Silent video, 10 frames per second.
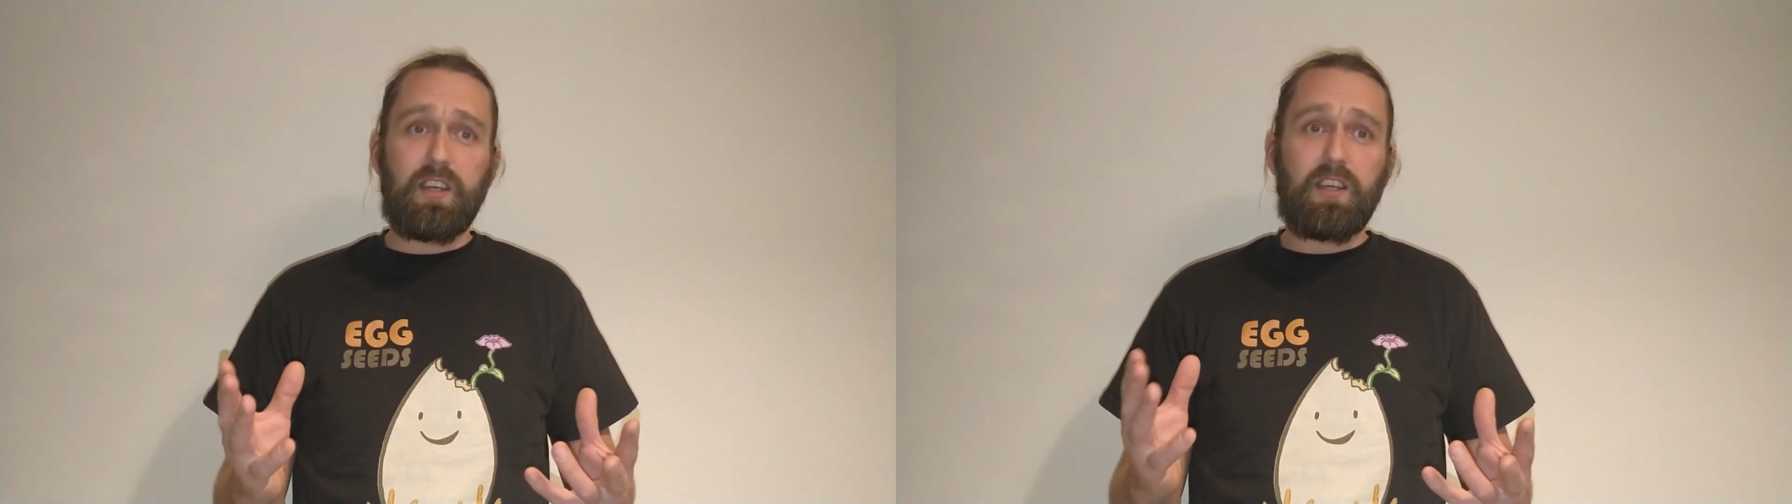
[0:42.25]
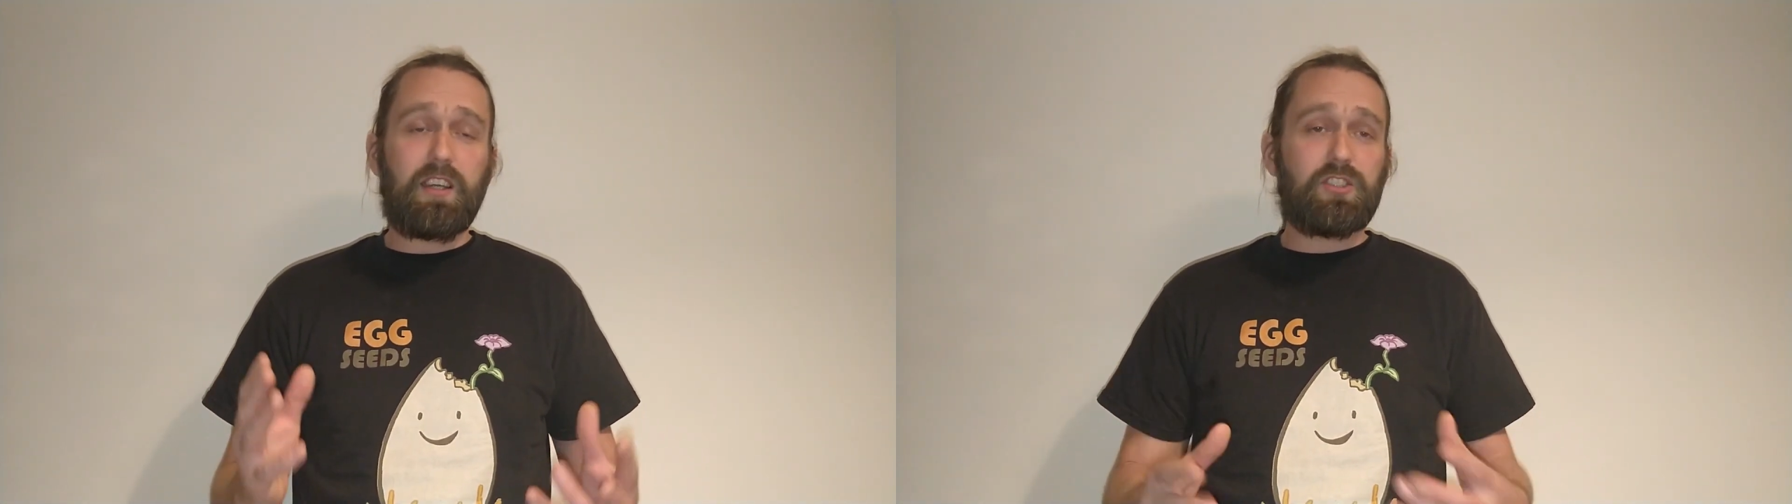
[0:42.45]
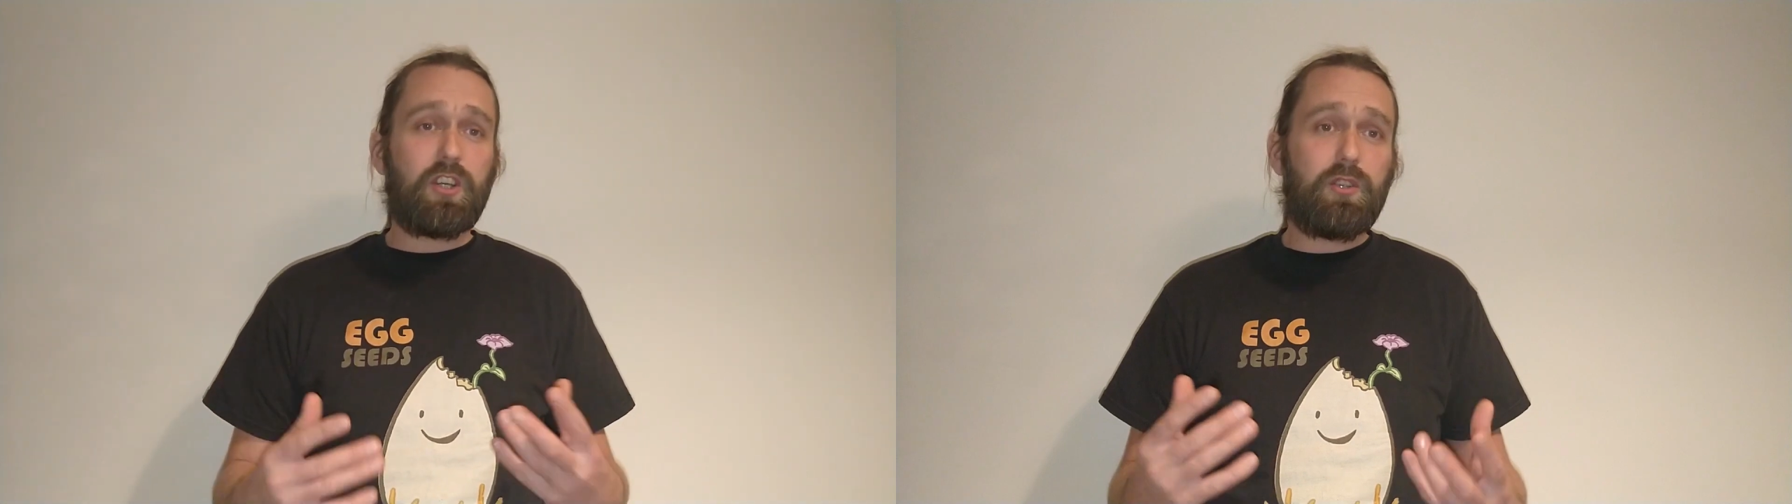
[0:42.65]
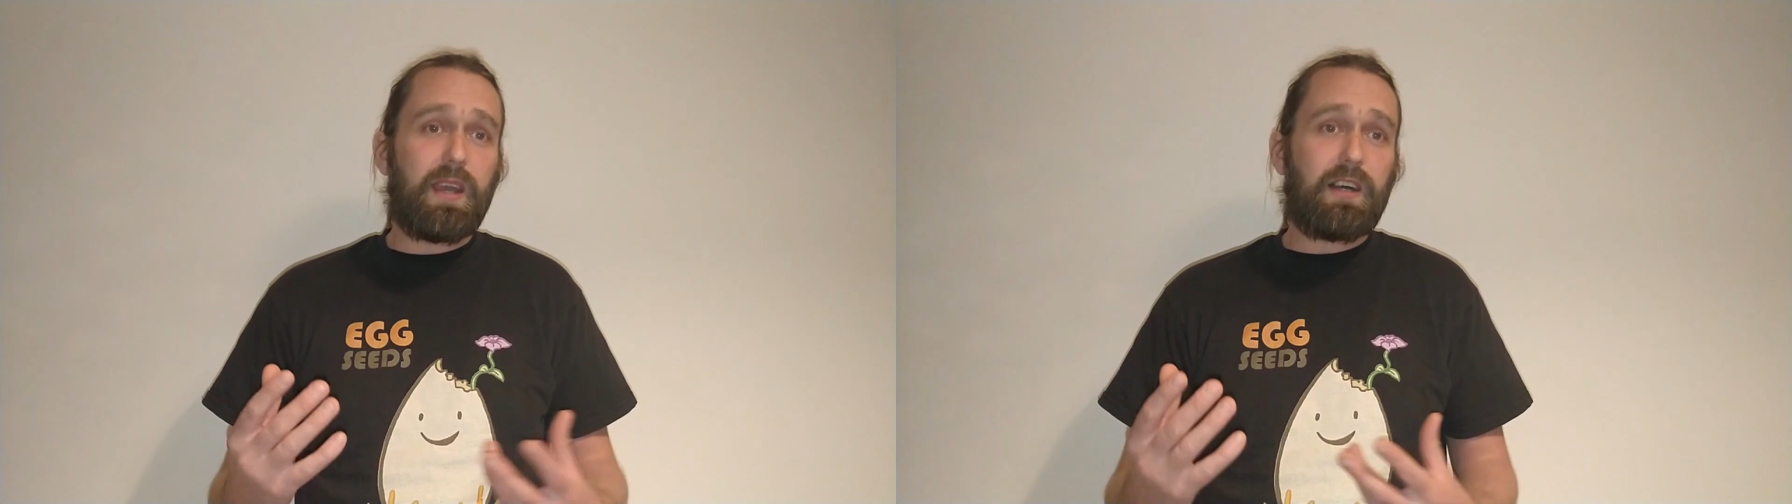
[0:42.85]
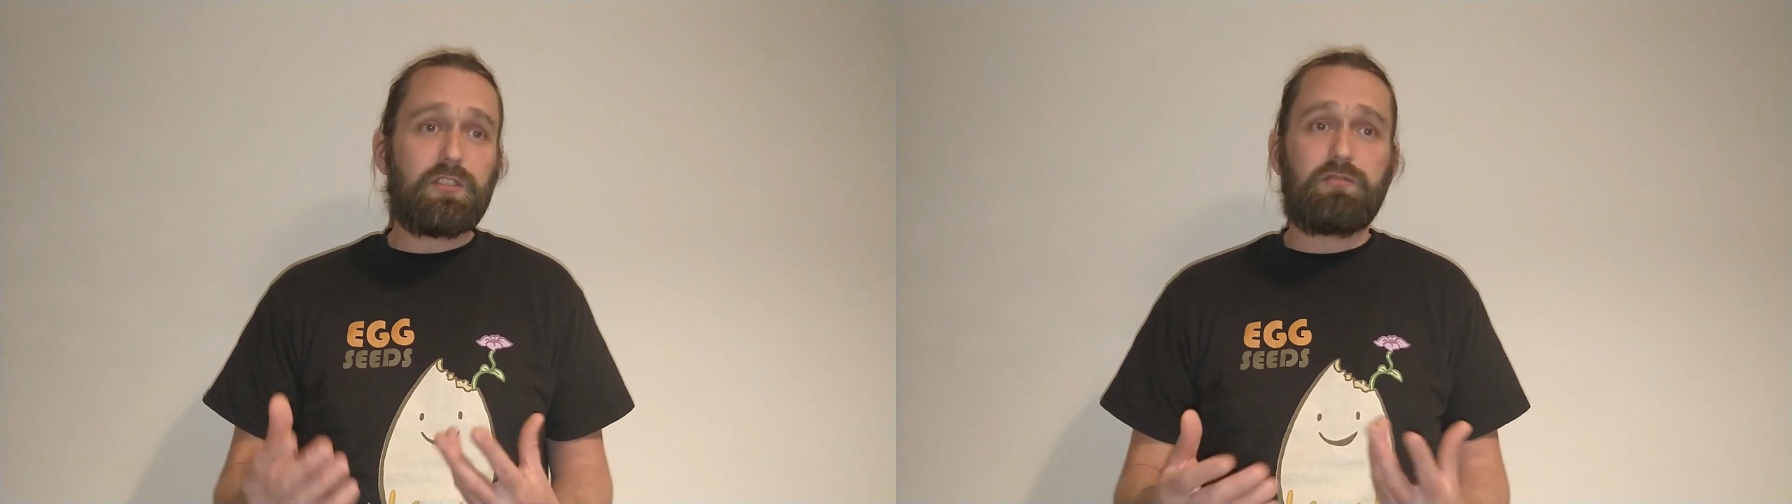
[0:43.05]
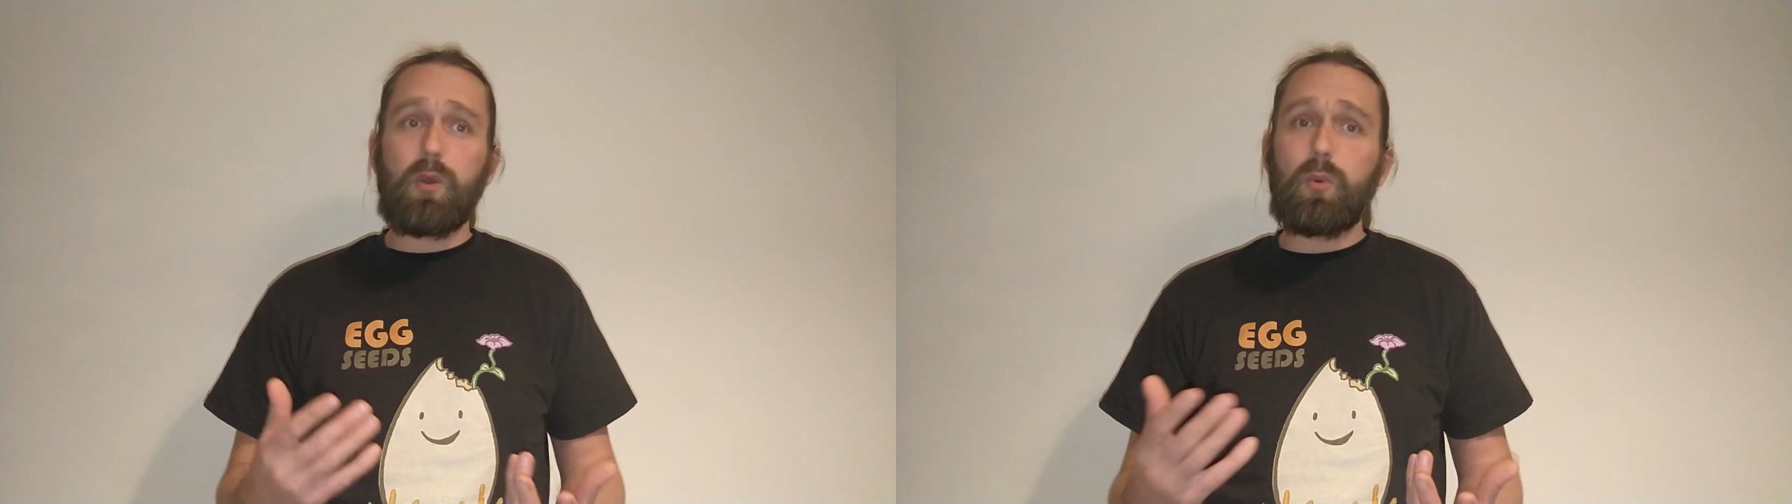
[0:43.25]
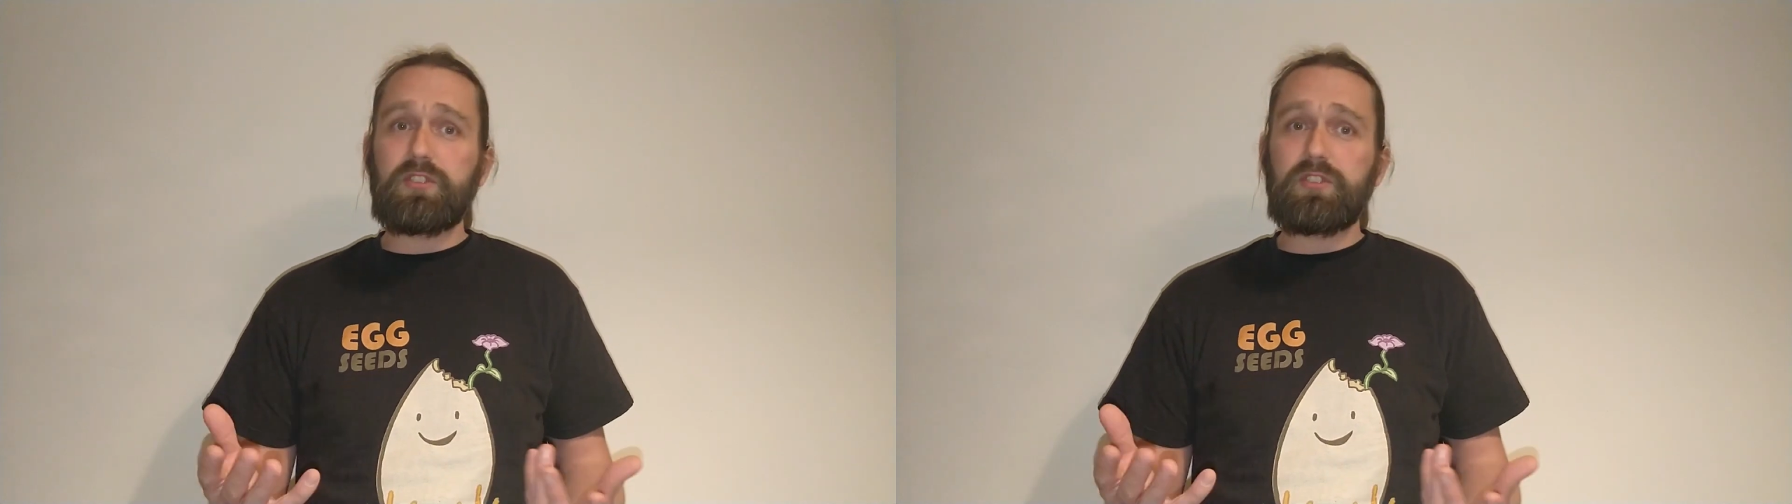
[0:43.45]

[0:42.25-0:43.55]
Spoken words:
and show you how to grow on